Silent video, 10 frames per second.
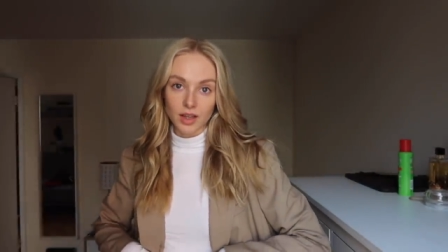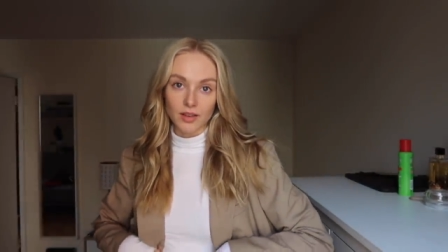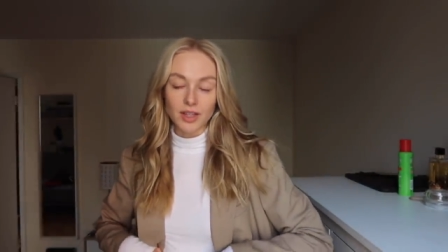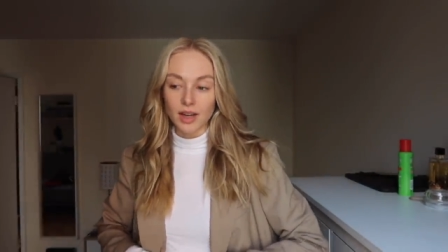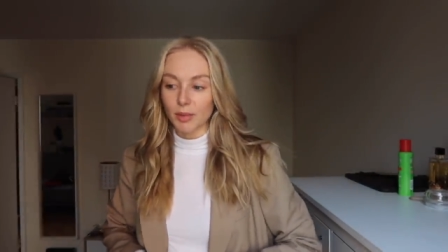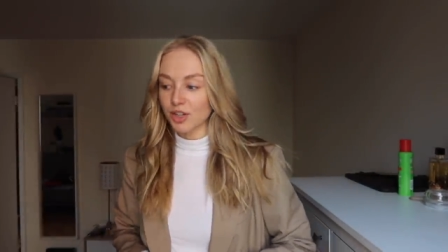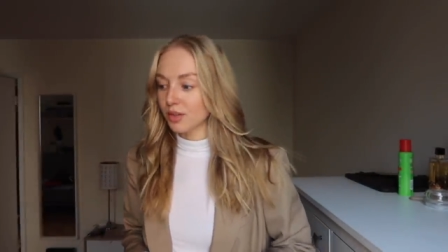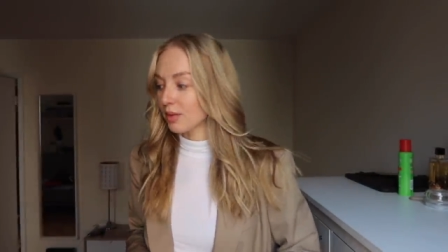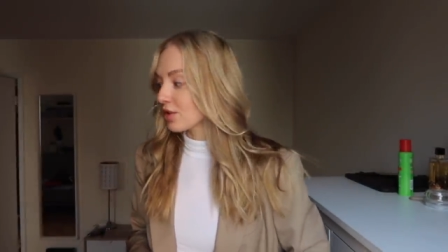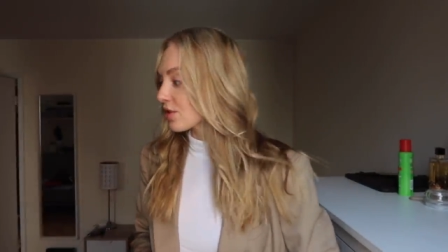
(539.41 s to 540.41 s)
Every time I
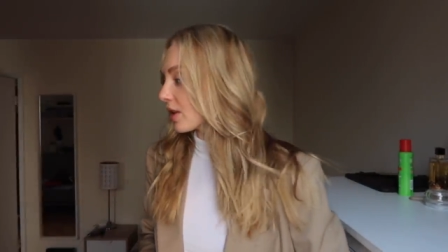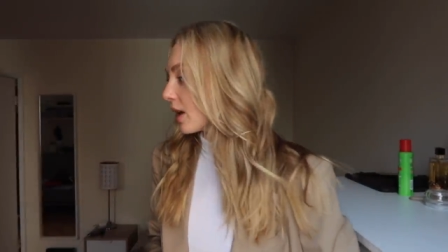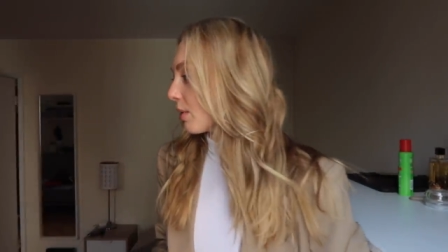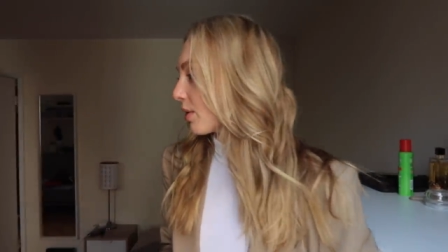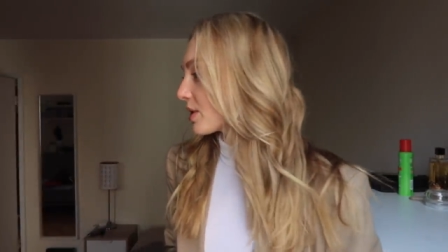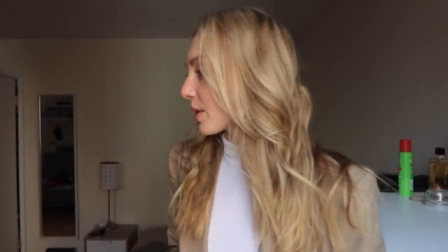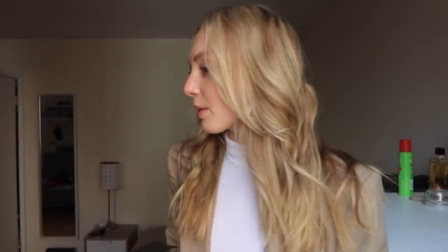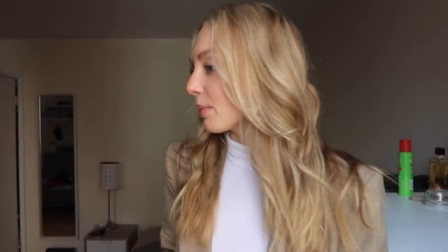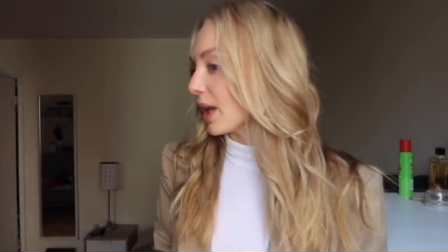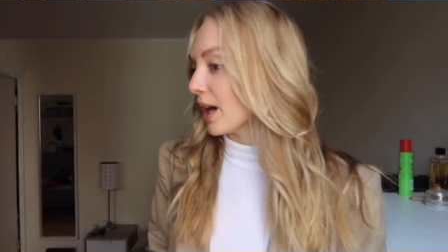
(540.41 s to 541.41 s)
shoot with Troy, I'm always
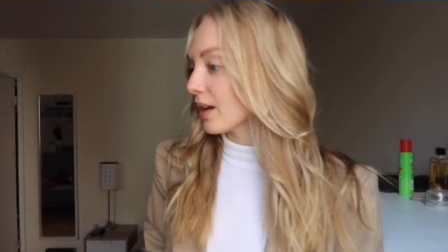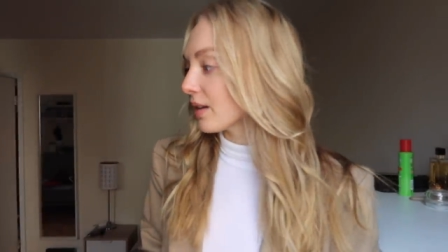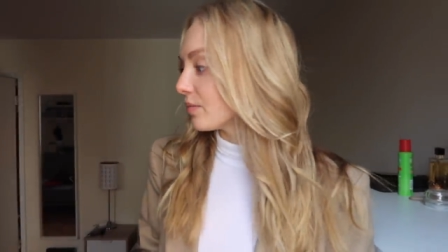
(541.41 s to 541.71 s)
wearing black.